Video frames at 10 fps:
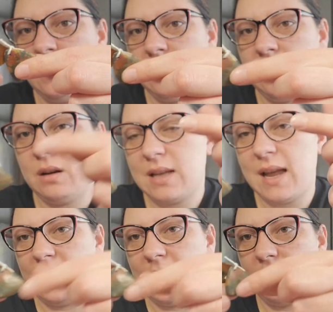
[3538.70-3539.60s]
They're tied
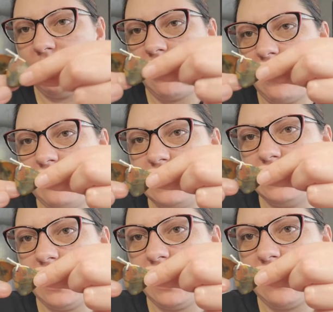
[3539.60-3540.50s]
together, obviously,
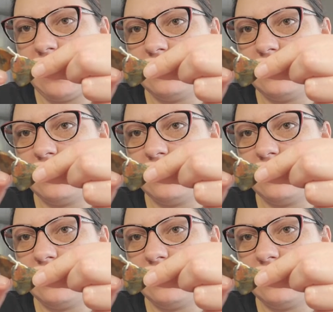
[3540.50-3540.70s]
right now.